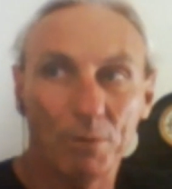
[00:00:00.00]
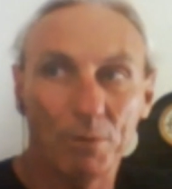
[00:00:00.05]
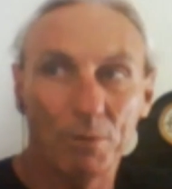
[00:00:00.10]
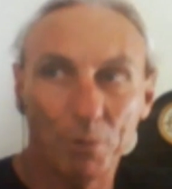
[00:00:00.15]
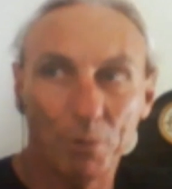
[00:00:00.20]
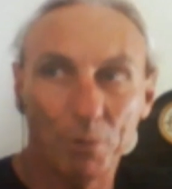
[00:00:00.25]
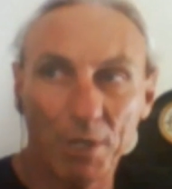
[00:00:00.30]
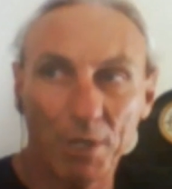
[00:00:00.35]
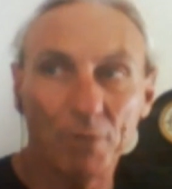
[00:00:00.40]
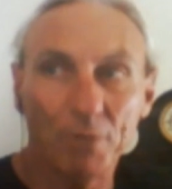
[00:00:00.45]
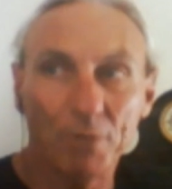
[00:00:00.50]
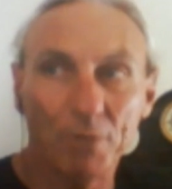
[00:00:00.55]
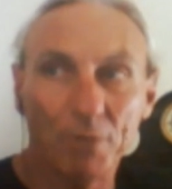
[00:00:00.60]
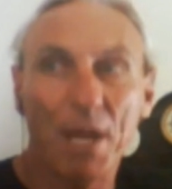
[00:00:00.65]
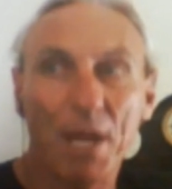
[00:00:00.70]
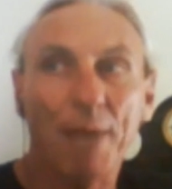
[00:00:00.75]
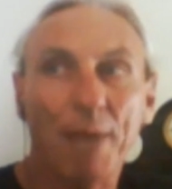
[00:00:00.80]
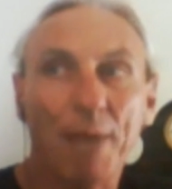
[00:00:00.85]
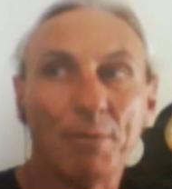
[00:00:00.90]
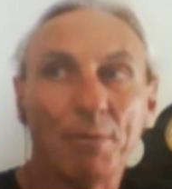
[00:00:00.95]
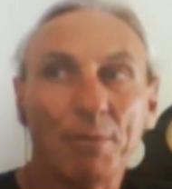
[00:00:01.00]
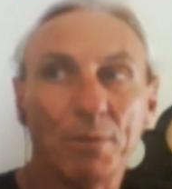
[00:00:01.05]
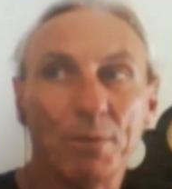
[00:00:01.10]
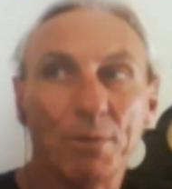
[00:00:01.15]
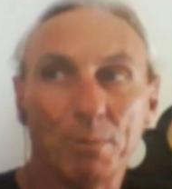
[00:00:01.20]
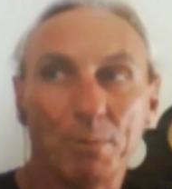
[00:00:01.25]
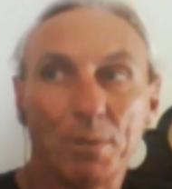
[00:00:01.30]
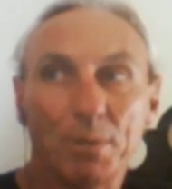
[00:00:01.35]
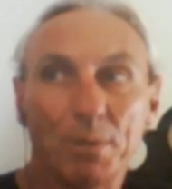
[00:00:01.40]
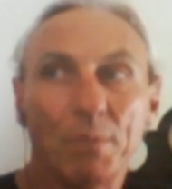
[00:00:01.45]
doing your job in
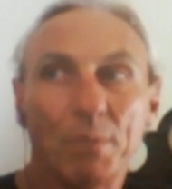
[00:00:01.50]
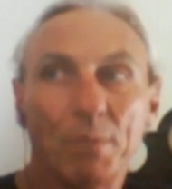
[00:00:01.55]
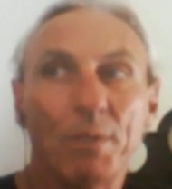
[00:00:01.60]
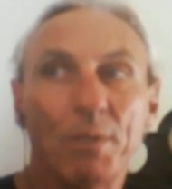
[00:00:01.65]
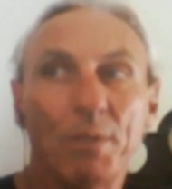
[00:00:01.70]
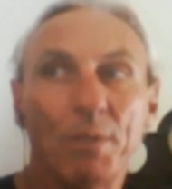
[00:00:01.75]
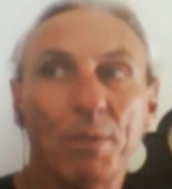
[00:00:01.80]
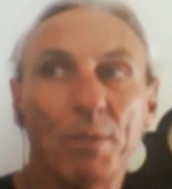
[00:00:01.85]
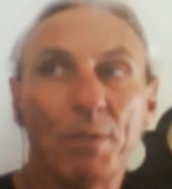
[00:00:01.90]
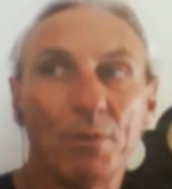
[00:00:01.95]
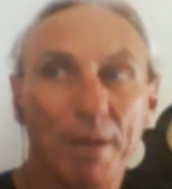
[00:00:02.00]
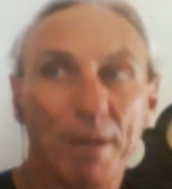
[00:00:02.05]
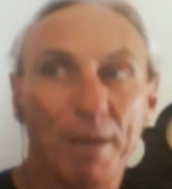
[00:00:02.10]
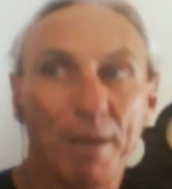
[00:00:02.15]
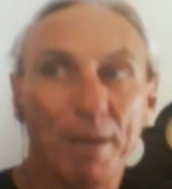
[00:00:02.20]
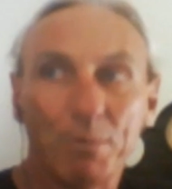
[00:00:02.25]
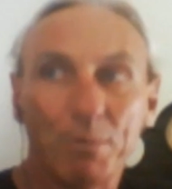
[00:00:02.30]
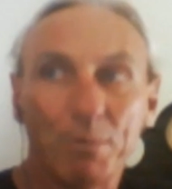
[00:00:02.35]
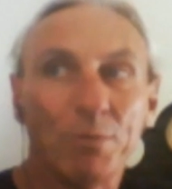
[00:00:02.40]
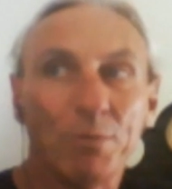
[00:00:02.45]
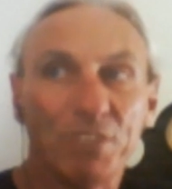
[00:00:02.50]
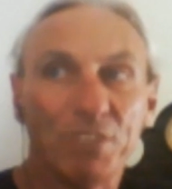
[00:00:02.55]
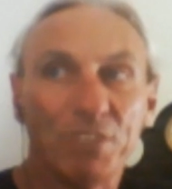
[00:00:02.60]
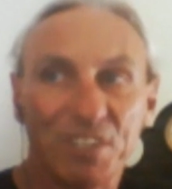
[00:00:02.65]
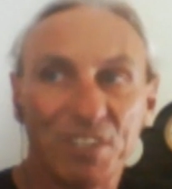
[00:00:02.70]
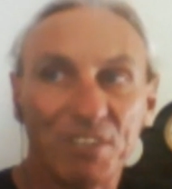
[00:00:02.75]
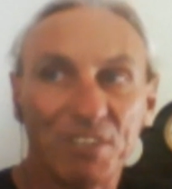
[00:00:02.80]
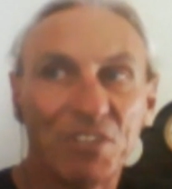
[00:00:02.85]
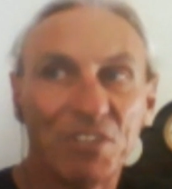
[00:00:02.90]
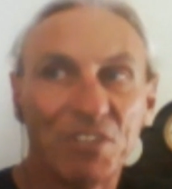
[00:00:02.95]
the room and you haven't moved
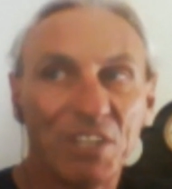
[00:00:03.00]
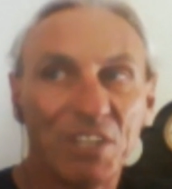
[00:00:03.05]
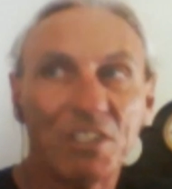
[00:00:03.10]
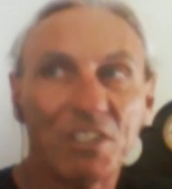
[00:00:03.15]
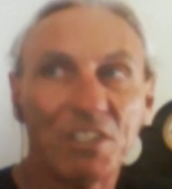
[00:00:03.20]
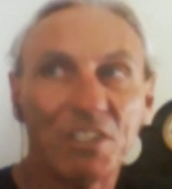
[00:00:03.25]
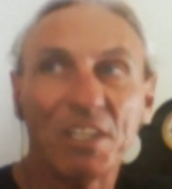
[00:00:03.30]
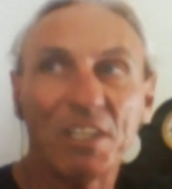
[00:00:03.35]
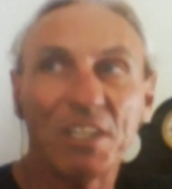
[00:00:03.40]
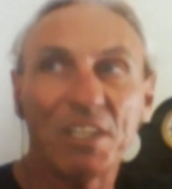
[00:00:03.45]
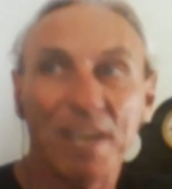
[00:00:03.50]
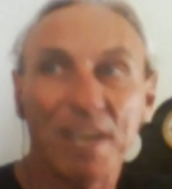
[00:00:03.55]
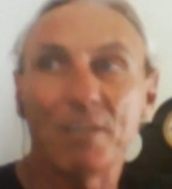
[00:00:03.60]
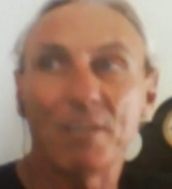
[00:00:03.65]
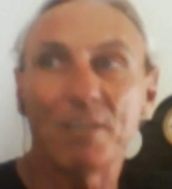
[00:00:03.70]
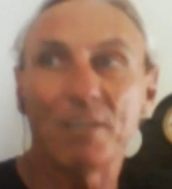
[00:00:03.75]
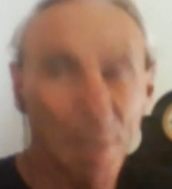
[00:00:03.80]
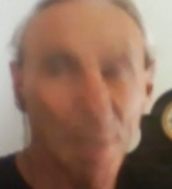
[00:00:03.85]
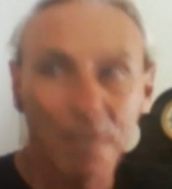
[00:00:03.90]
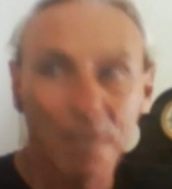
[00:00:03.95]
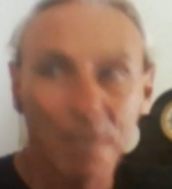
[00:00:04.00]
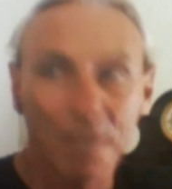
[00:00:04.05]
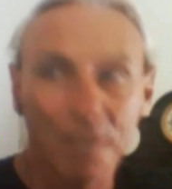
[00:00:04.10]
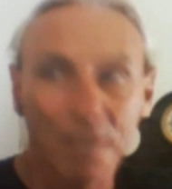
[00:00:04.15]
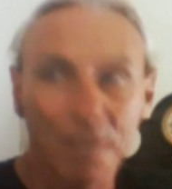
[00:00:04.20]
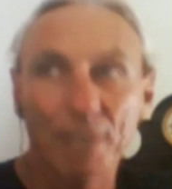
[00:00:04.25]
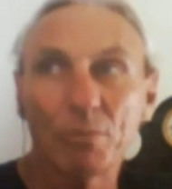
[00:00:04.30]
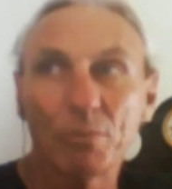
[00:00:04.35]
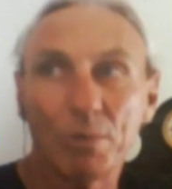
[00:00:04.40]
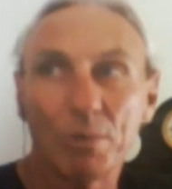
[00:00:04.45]
it in 60 days,
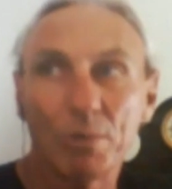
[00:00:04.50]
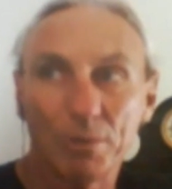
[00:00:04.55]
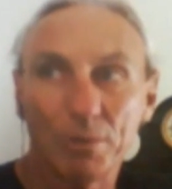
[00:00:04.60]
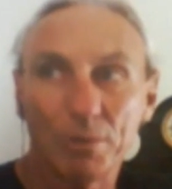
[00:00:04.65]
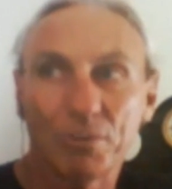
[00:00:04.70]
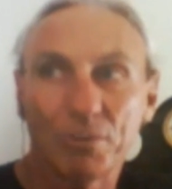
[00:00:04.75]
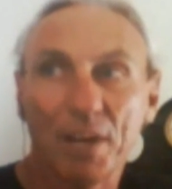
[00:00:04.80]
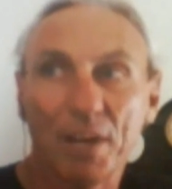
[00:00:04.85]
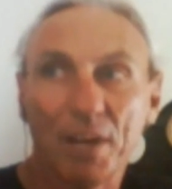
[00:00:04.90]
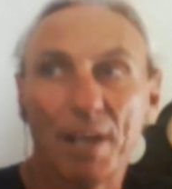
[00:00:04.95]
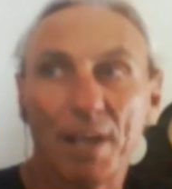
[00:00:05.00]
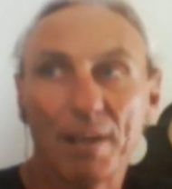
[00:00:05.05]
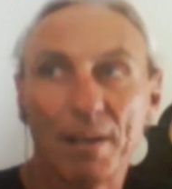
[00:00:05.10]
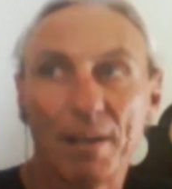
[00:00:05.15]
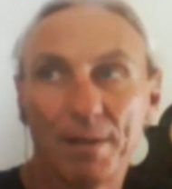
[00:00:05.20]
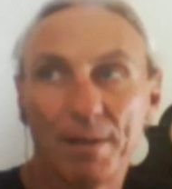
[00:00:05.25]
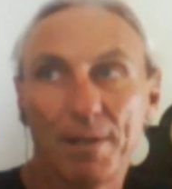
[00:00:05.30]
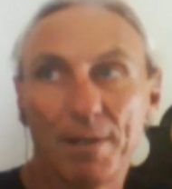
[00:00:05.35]
that's where it'll stay.